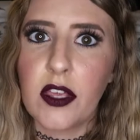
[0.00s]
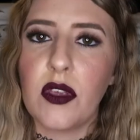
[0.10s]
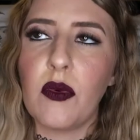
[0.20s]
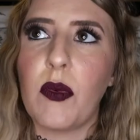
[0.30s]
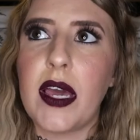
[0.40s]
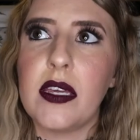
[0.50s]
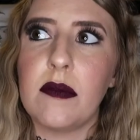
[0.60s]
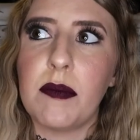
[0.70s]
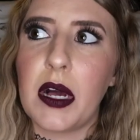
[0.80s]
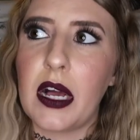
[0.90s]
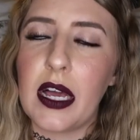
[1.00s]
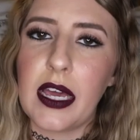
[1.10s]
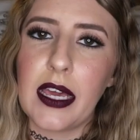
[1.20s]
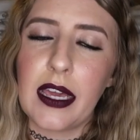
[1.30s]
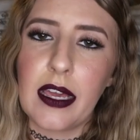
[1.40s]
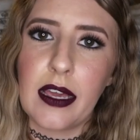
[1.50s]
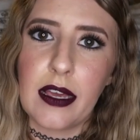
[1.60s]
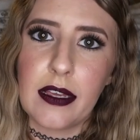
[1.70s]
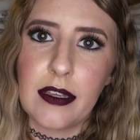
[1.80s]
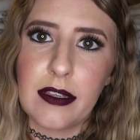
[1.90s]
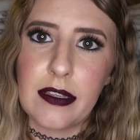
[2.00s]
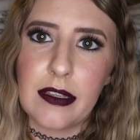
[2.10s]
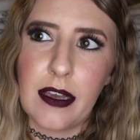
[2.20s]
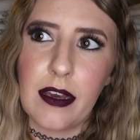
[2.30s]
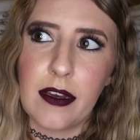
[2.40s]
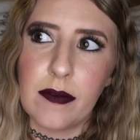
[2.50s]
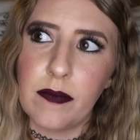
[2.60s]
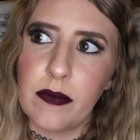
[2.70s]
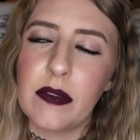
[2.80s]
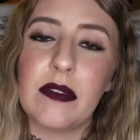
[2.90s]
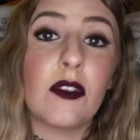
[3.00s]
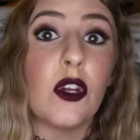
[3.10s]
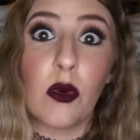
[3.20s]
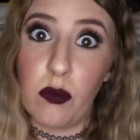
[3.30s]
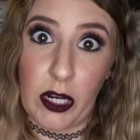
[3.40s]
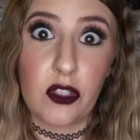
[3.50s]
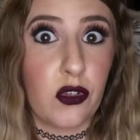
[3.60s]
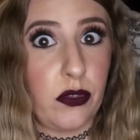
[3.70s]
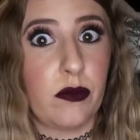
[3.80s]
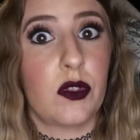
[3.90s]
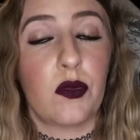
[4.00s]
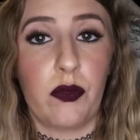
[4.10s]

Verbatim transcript: you went by um, you know, restrooms,